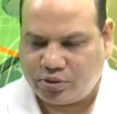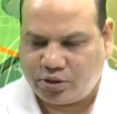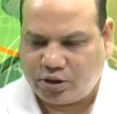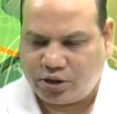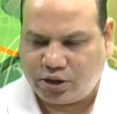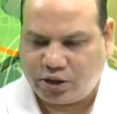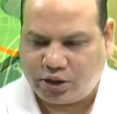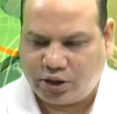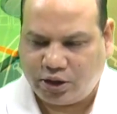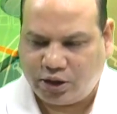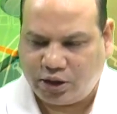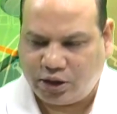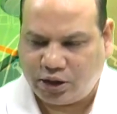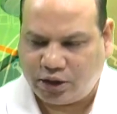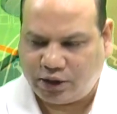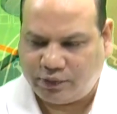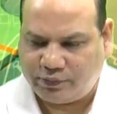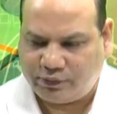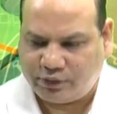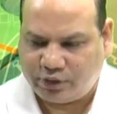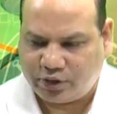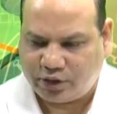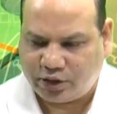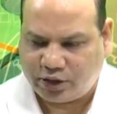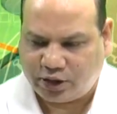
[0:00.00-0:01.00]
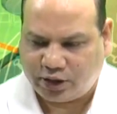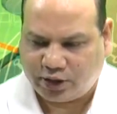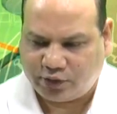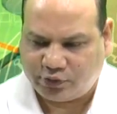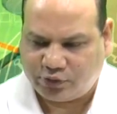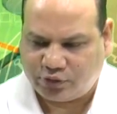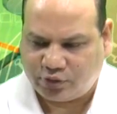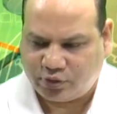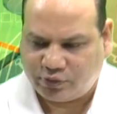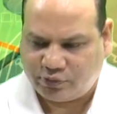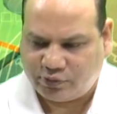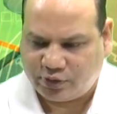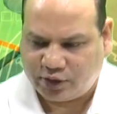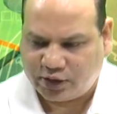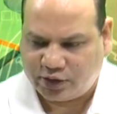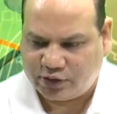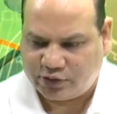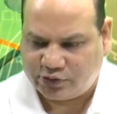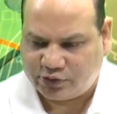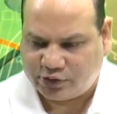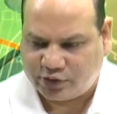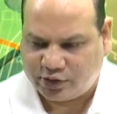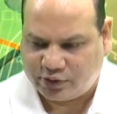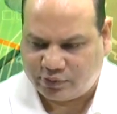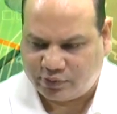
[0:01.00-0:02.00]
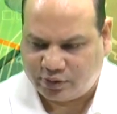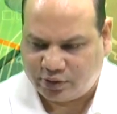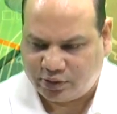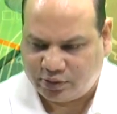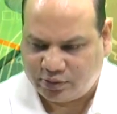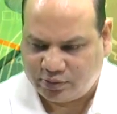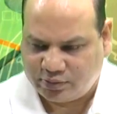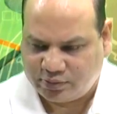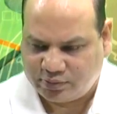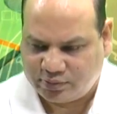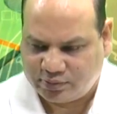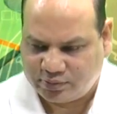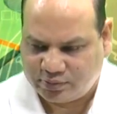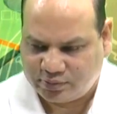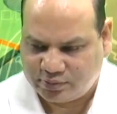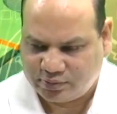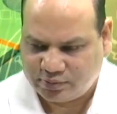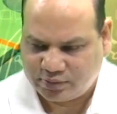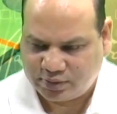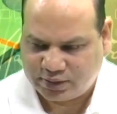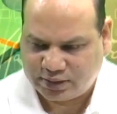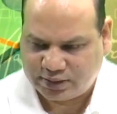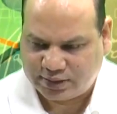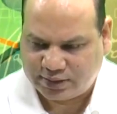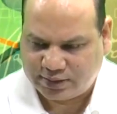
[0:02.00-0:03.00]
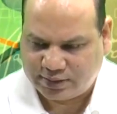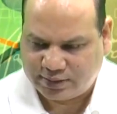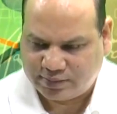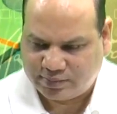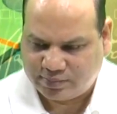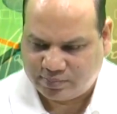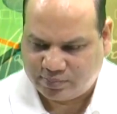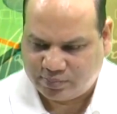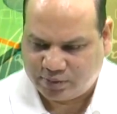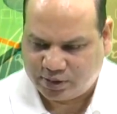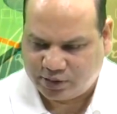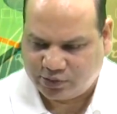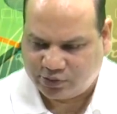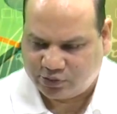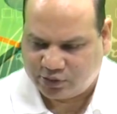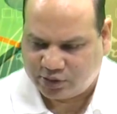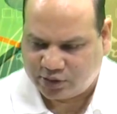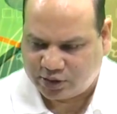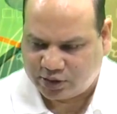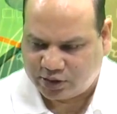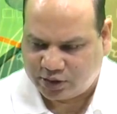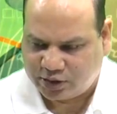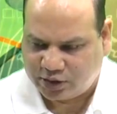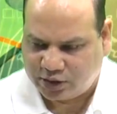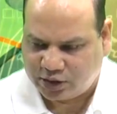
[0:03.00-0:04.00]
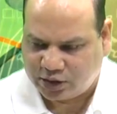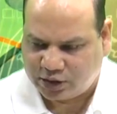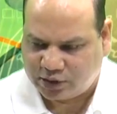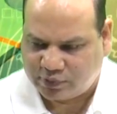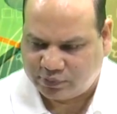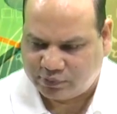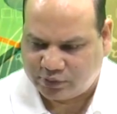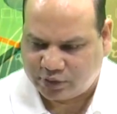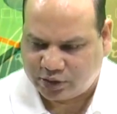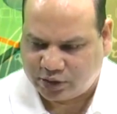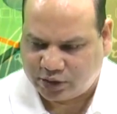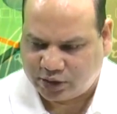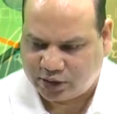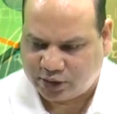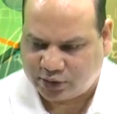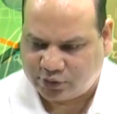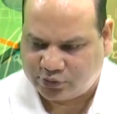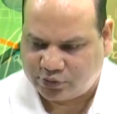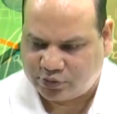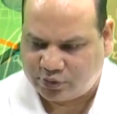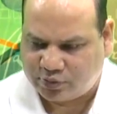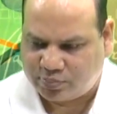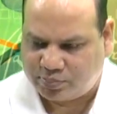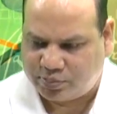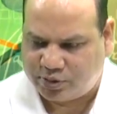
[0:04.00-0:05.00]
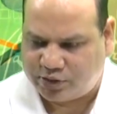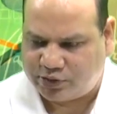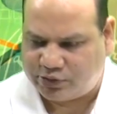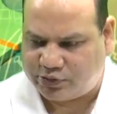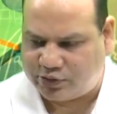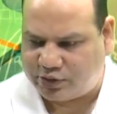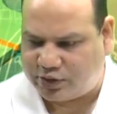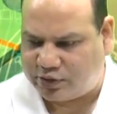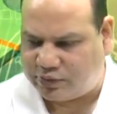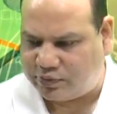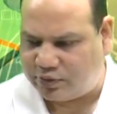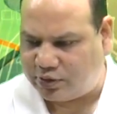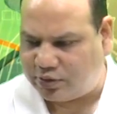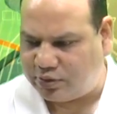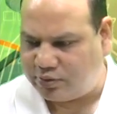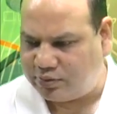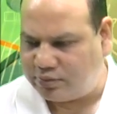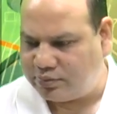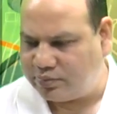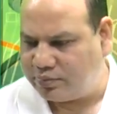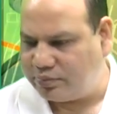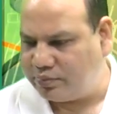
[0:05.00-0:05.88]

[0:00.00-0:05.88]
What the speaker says: Earning after tax of A is given plus earning after tax of B is given,